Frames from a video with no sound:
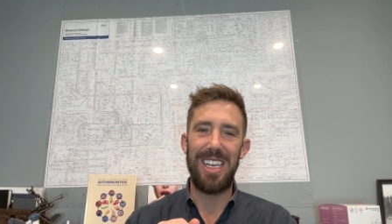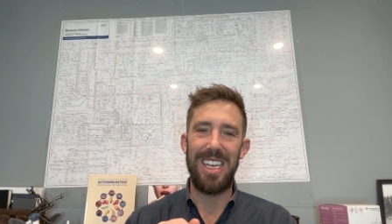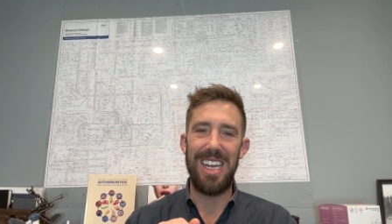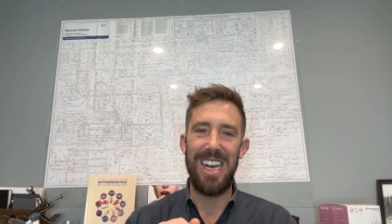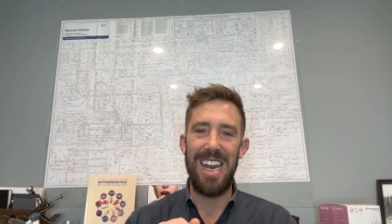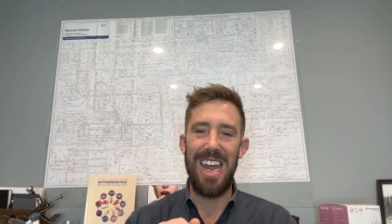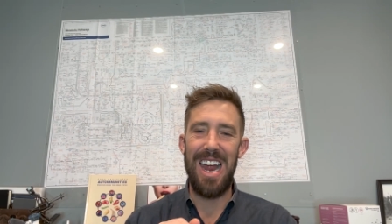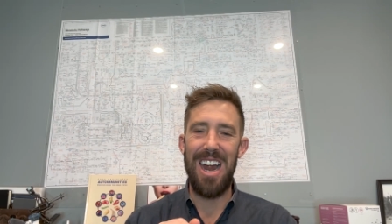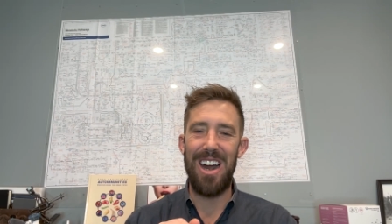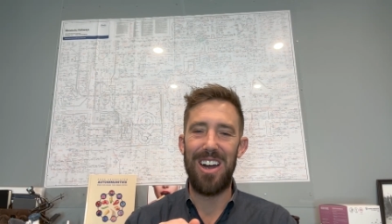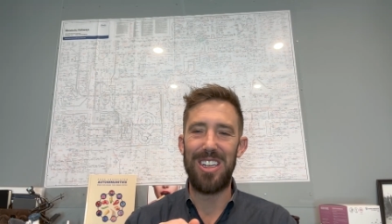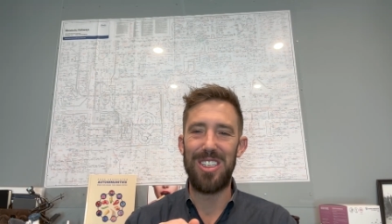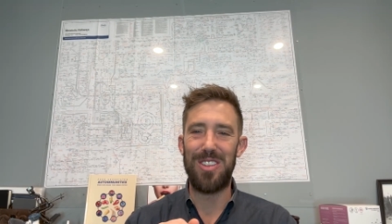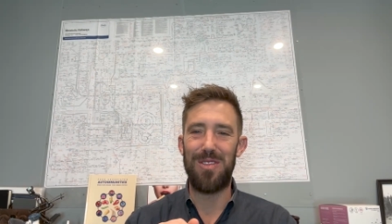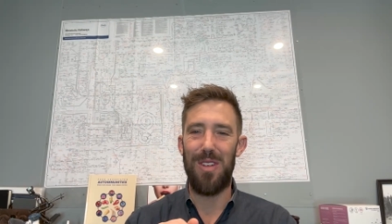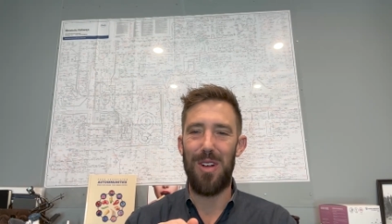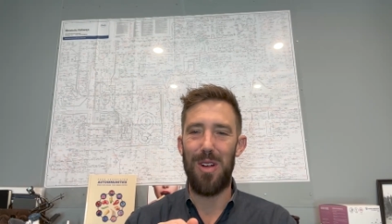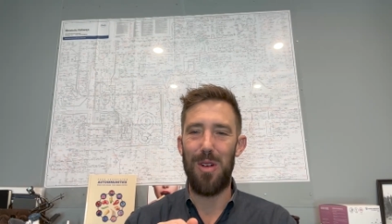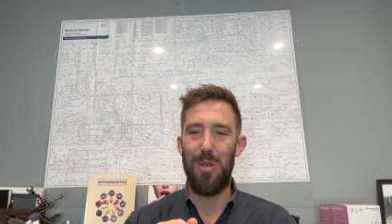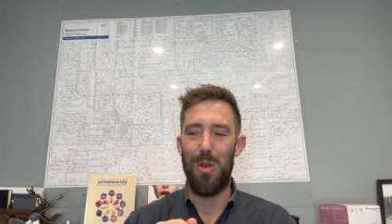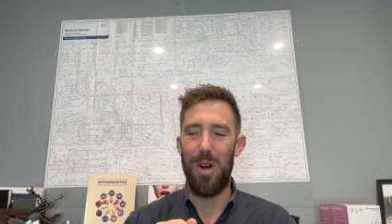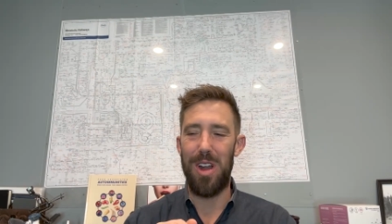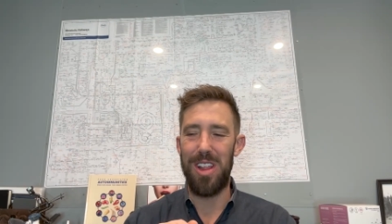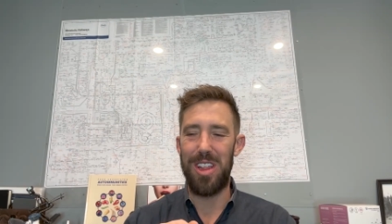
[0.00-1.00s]
clean air is
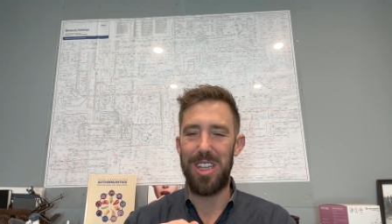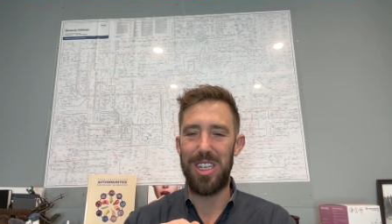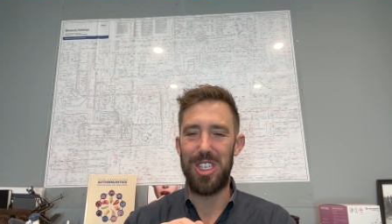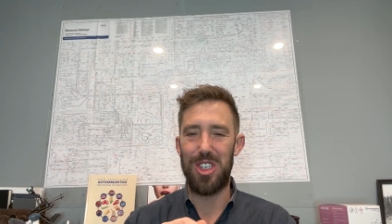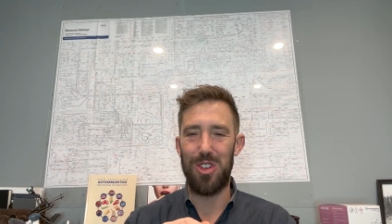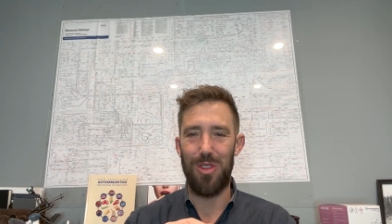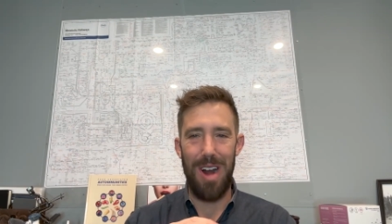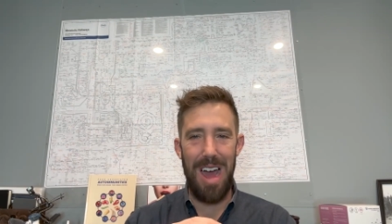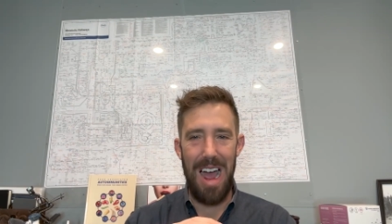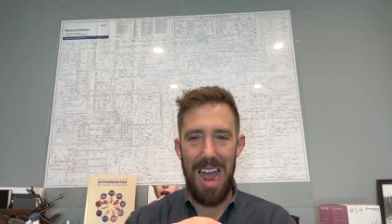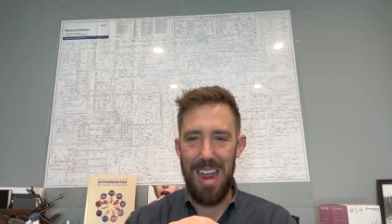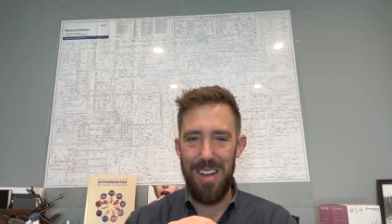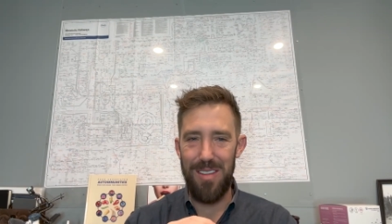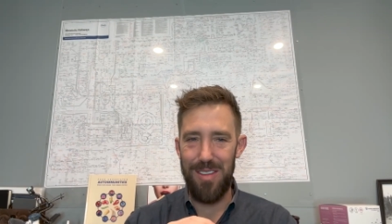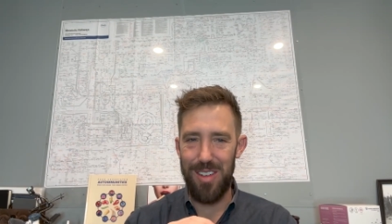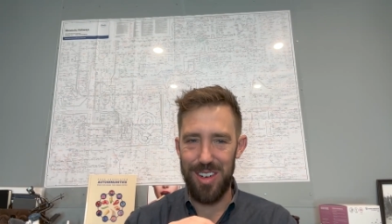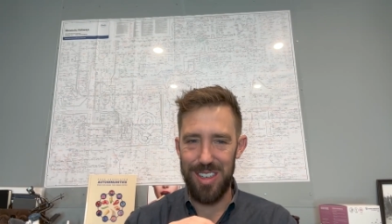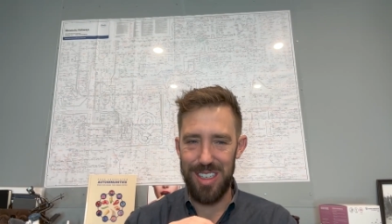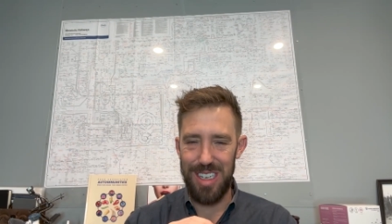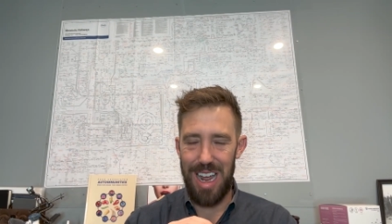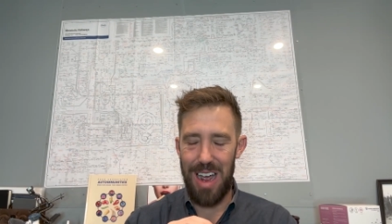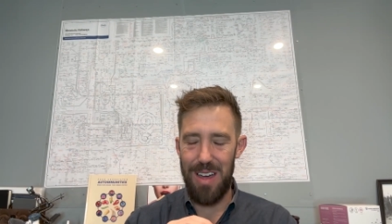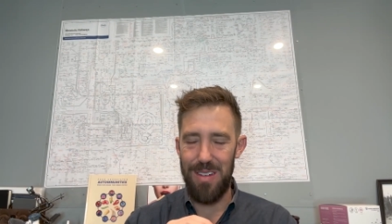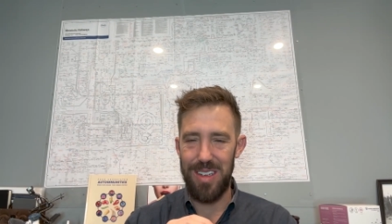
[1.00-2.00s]
one of the
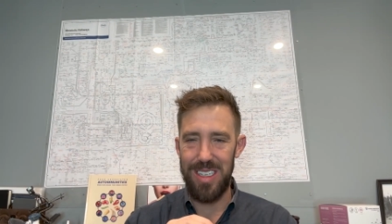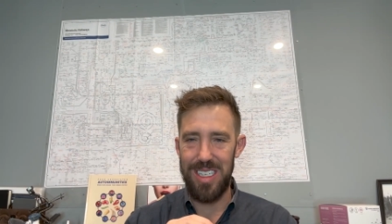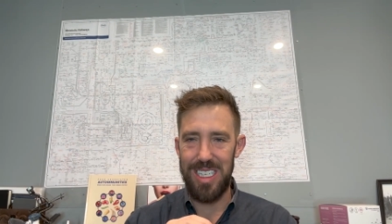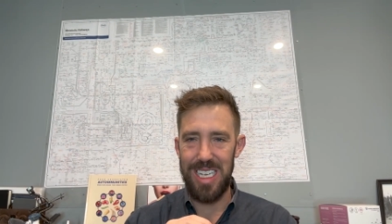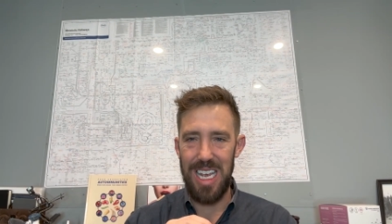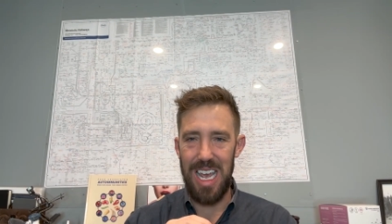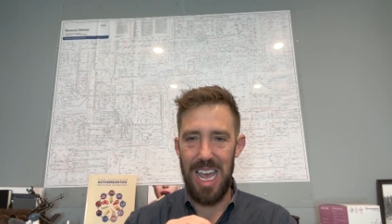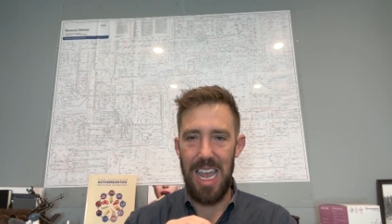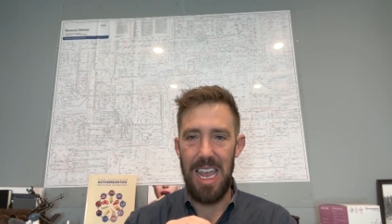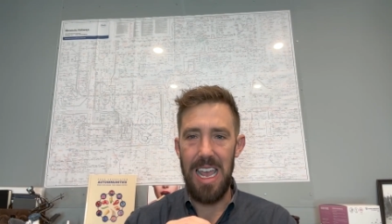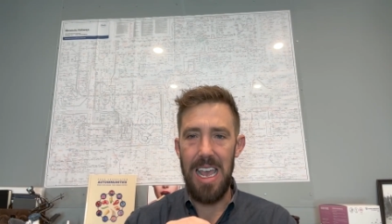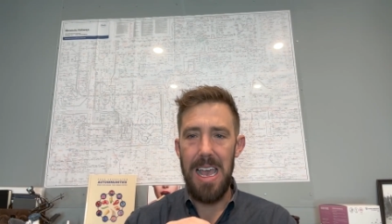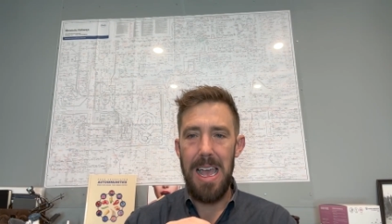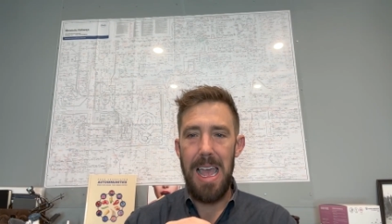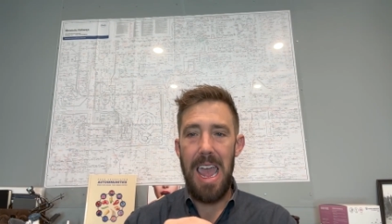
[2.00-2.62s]
drivers, I would say.